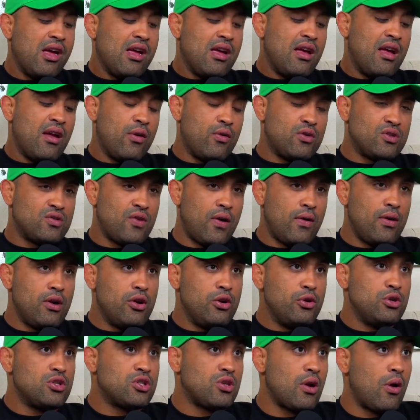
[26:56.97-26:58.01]
It was very
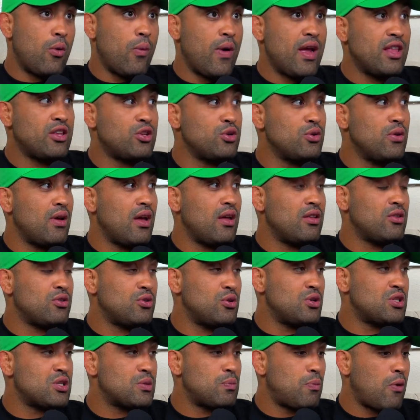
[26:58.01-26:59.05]
loose. So I went to
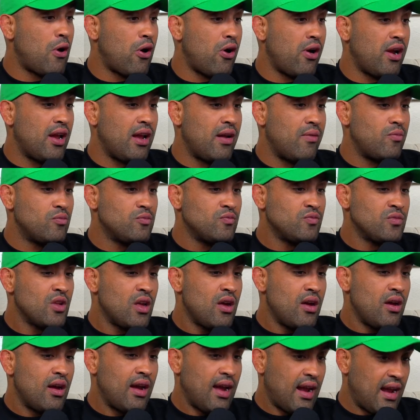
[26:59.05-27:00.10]
sparring
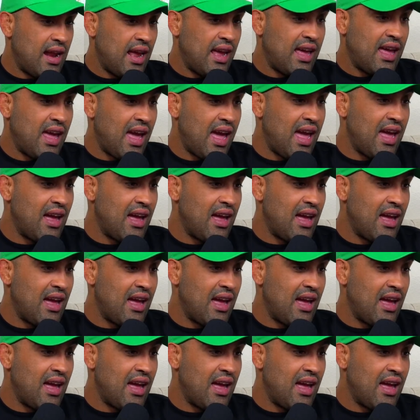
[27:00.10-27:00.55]
at AKA.